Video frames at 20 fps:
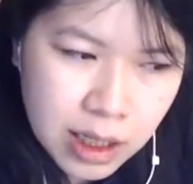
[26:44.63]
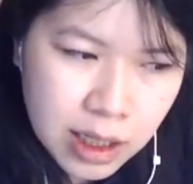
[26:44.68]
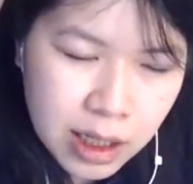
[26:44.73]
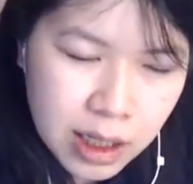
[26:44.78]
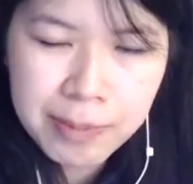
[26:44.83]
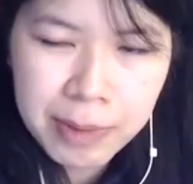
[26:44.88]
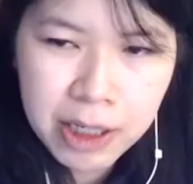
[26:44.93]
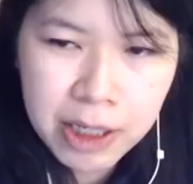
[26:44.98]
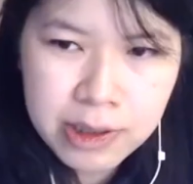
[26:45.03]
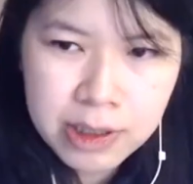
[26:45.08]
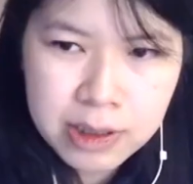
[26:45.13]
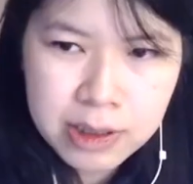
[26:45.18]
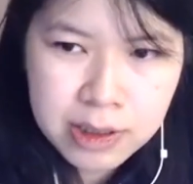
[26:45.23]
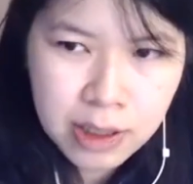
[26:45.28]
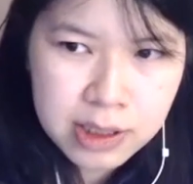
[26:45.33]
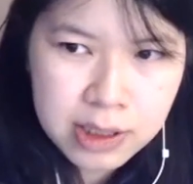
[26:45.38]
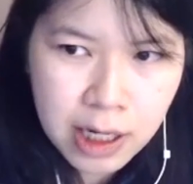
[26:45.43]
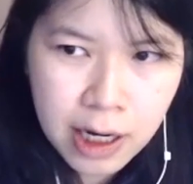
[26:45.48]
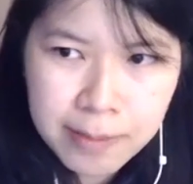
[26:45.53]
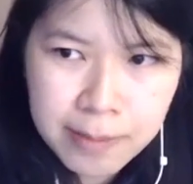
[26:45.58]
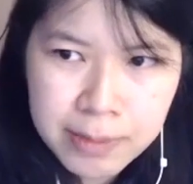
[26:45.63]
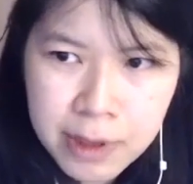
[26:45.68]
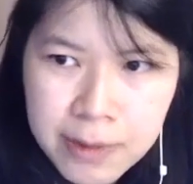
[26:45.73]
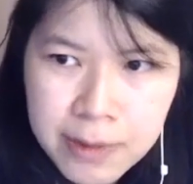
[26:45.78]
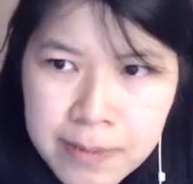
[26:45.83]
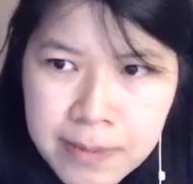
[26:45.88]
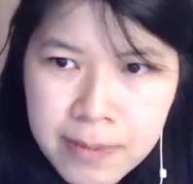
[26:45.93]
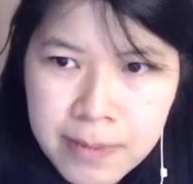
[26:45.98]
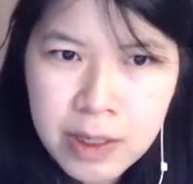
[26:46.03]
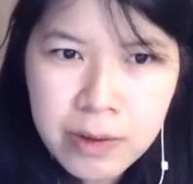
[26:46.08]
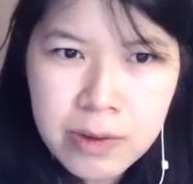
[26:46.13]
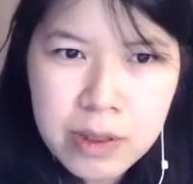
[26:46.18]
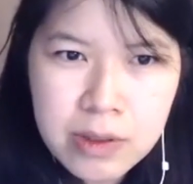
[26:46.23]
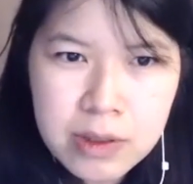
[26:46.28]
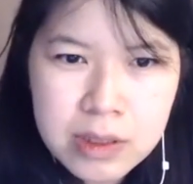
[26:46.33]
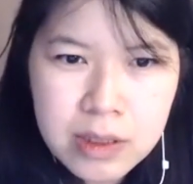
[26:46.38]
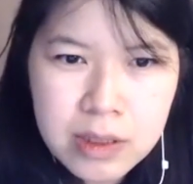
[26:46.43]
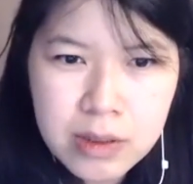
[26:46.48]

my partner Josh Kaplan, who used